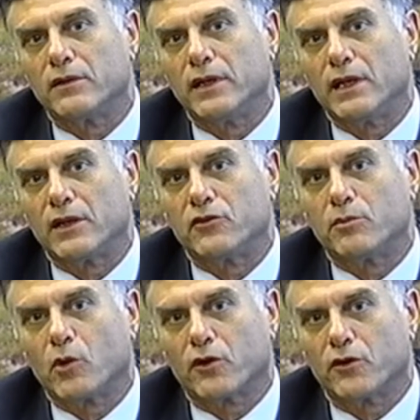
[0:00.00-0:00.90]

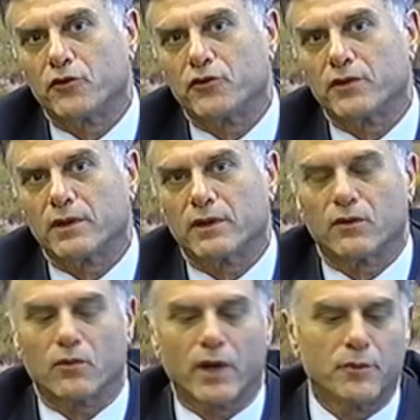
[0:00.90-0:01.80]
dealings, murders,
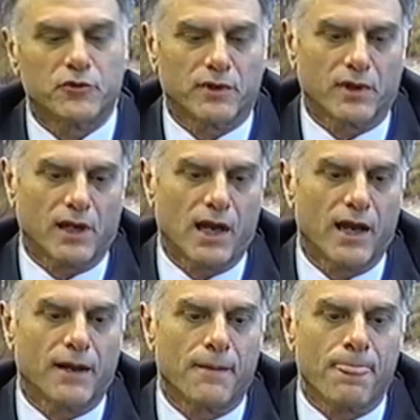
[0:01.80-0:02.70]
rapes, and the
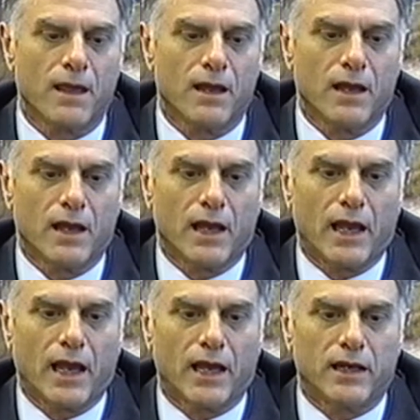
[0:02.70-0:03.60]
like.
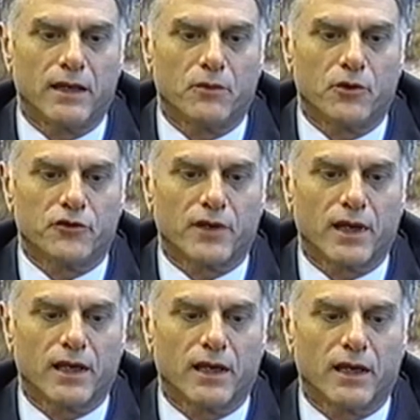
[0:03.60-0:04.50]
And it was
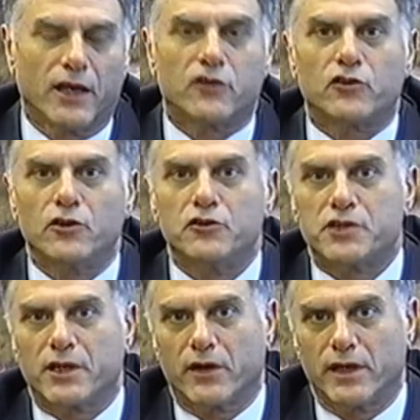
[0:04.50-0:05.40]
a
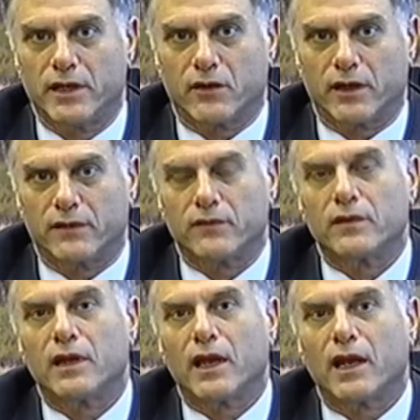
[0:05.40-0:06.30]
exclusionary hearing.
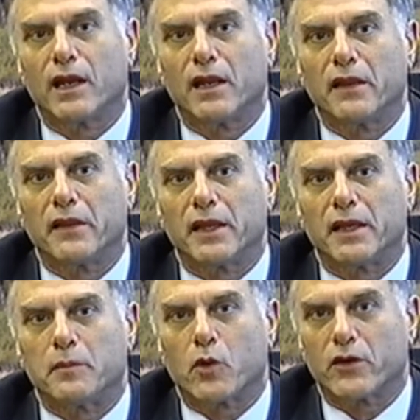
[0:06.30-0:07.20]
And
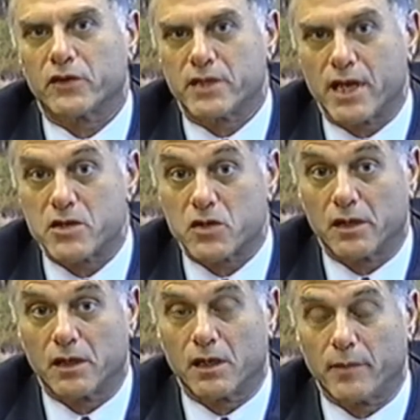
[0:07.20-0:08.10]
the
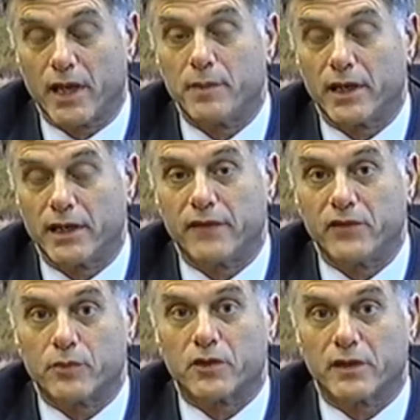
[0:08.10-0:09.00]
presentation made by
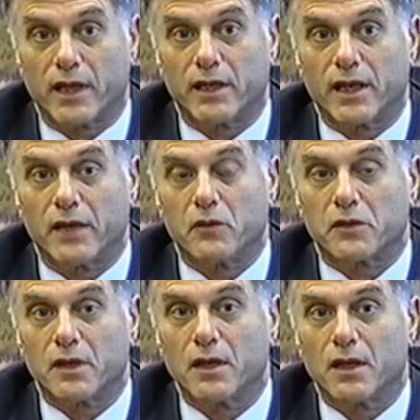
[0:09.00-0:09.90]
Dave Gibson that day
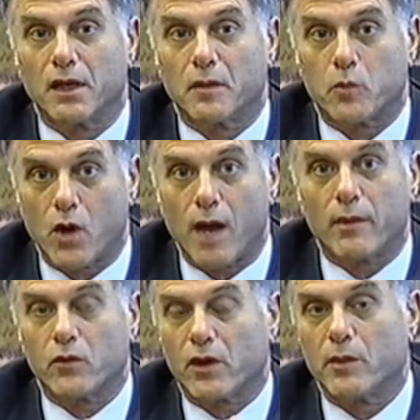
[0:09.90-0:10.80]
was
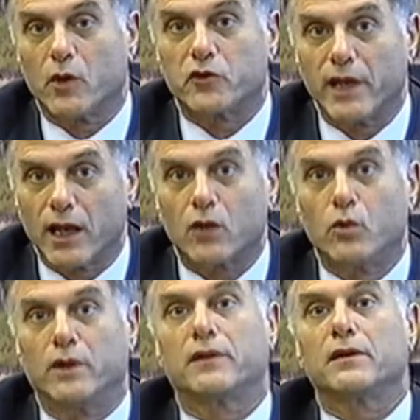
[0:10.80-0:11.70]
probably one of the most
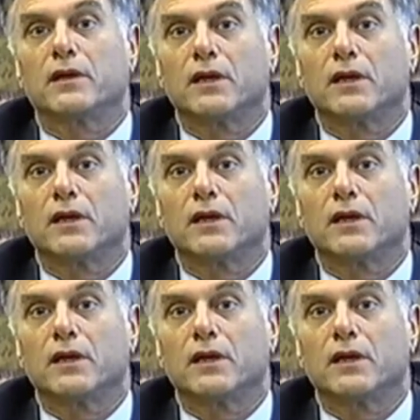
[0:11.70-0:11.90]
eloquent,